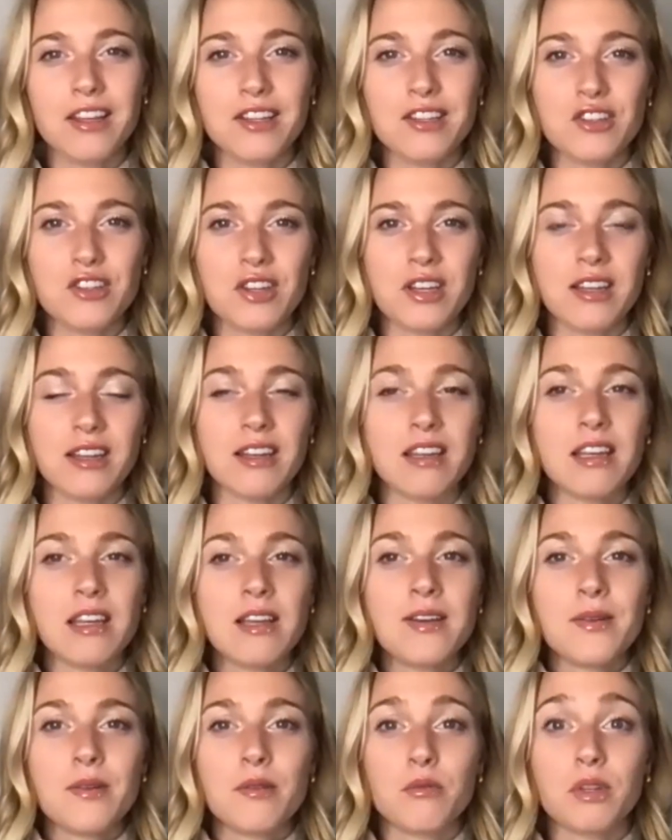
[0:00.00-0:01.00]
and
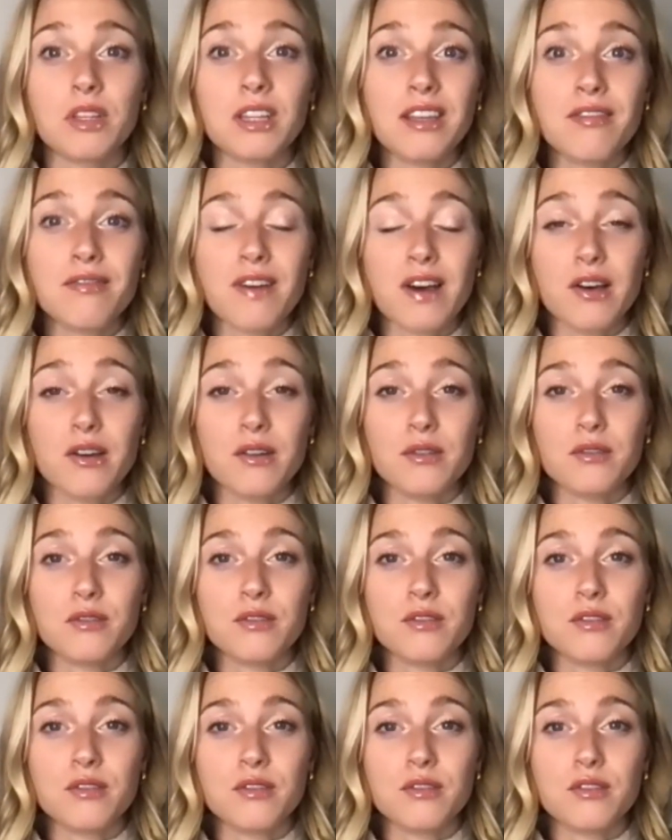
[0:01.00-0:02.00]
really felt
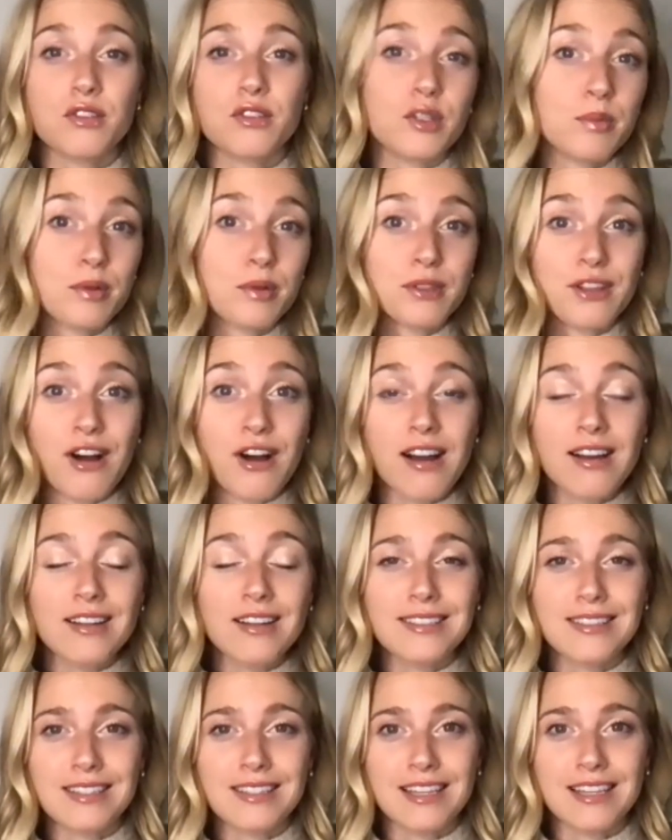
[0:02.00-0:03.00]
super
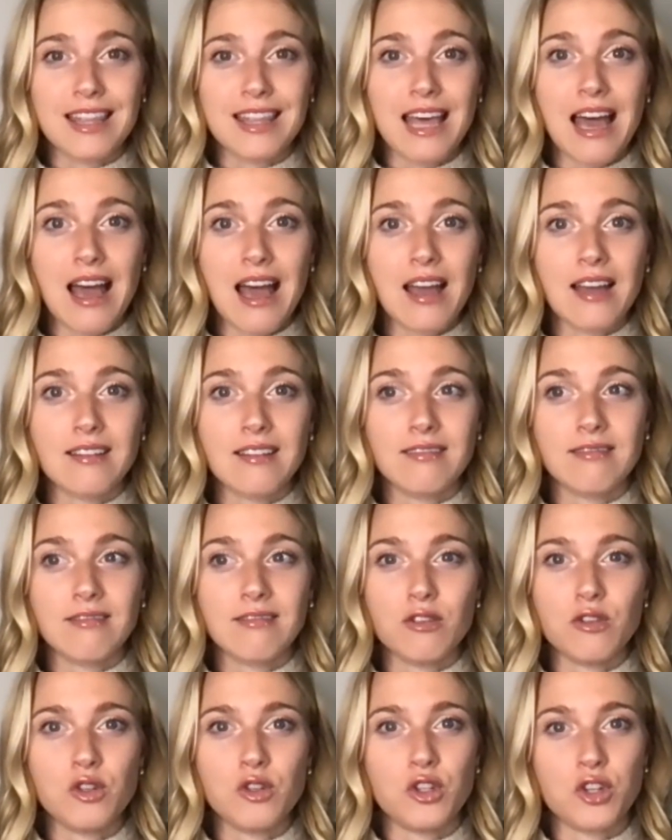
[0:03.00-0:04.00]
lost in that
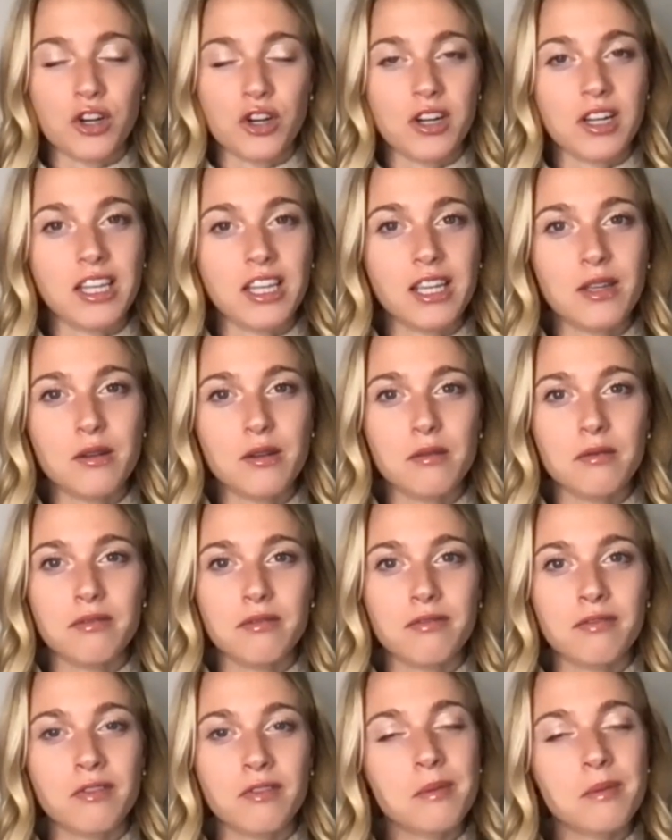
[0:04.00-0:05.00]
journey
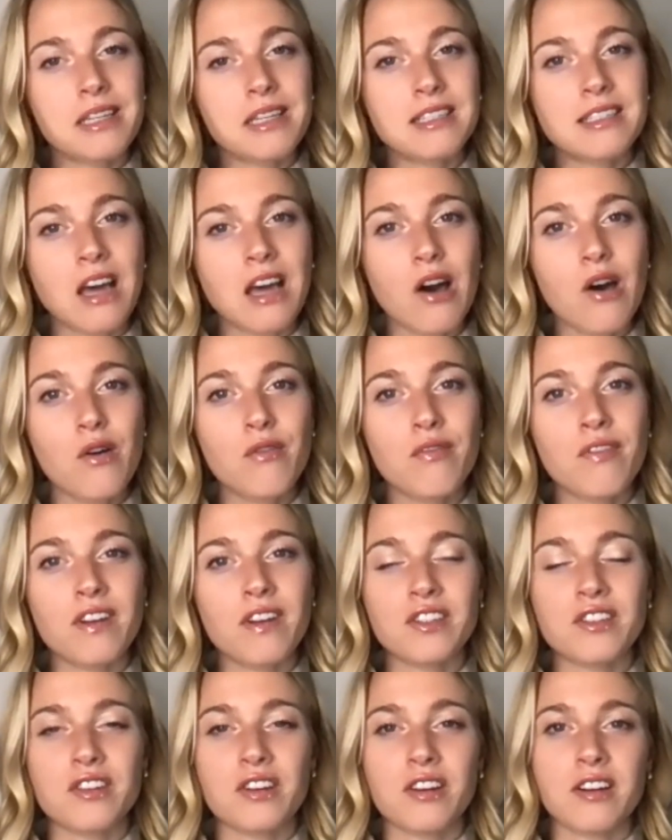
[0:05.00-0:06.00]
for myself.
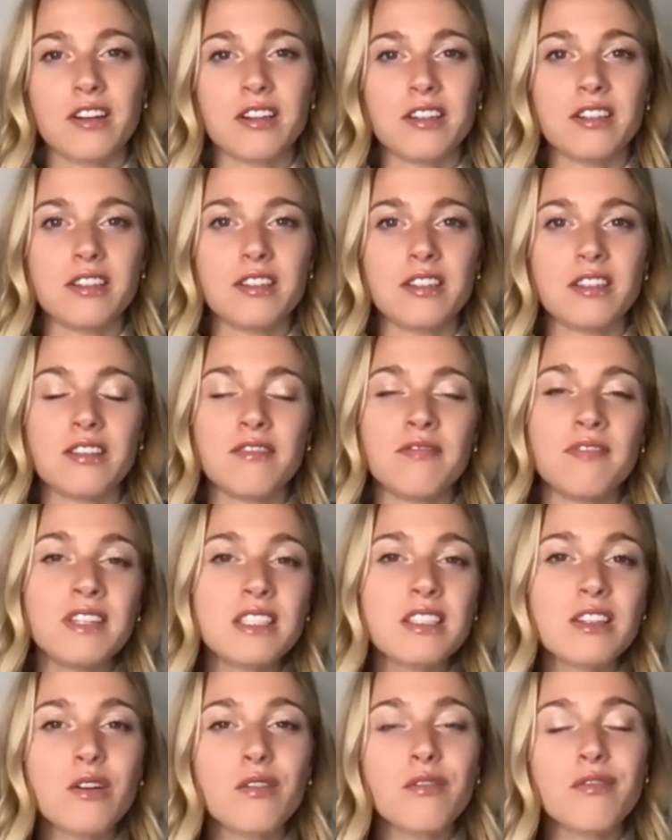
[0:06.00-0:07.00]
I turned to
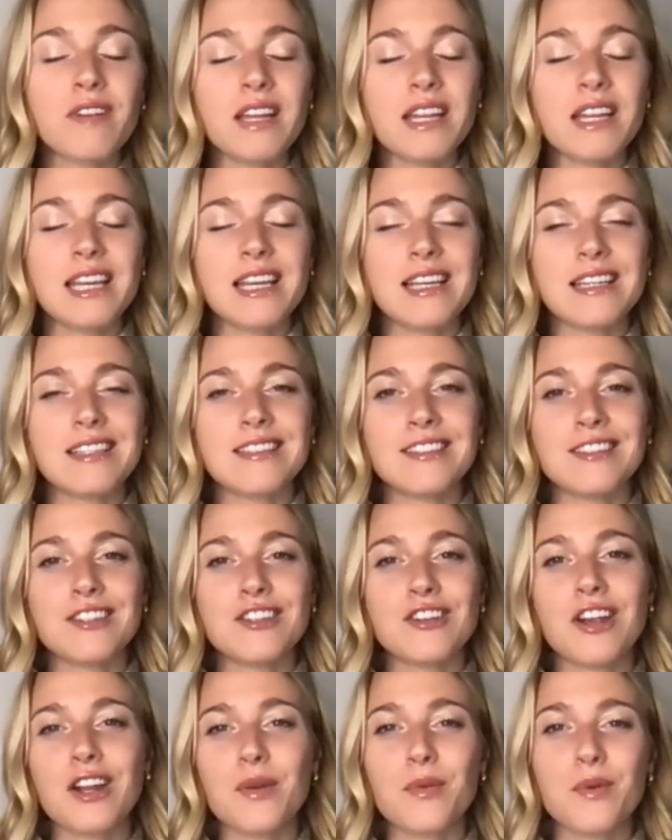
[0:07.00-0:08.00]
physical fitness to
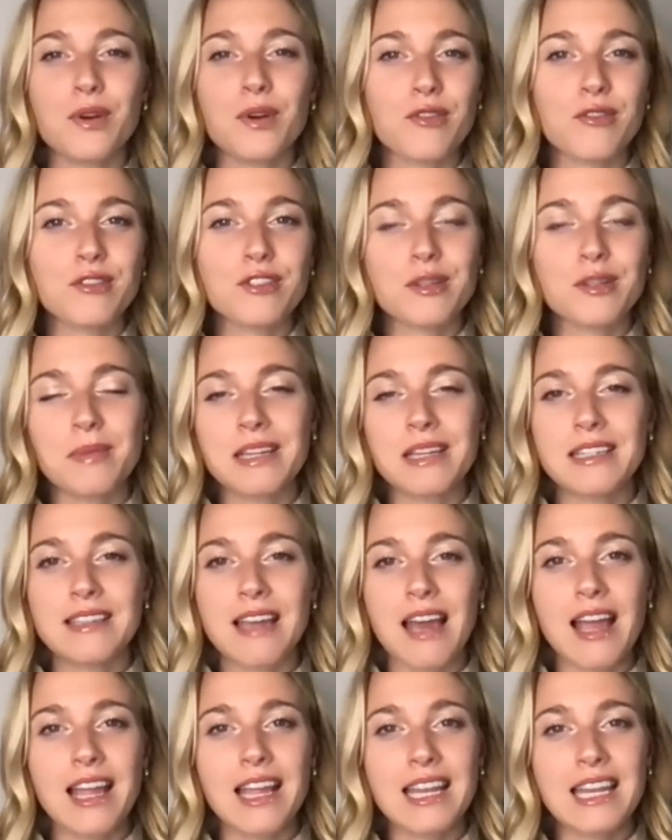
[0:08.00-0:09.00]
try to work through some
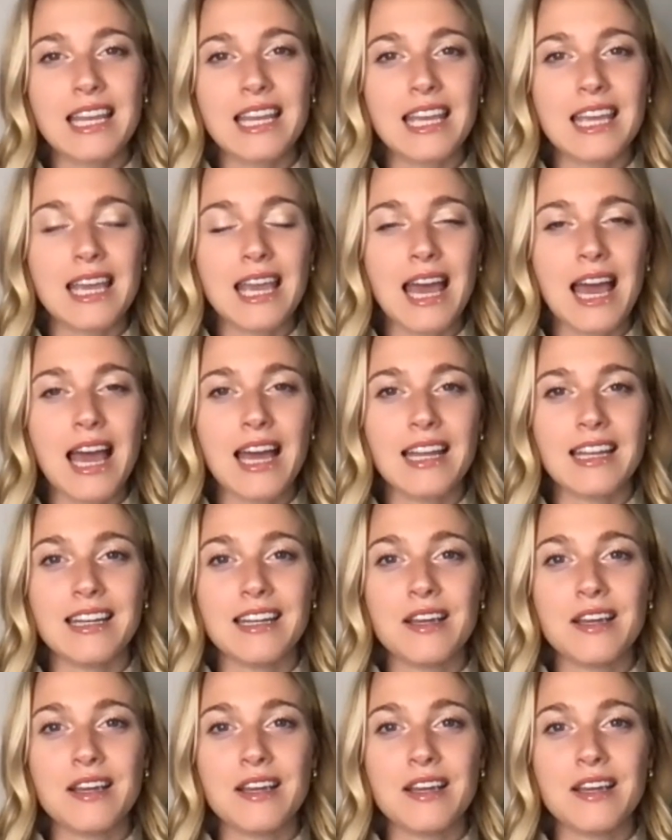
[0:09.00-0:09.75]
anxiety, and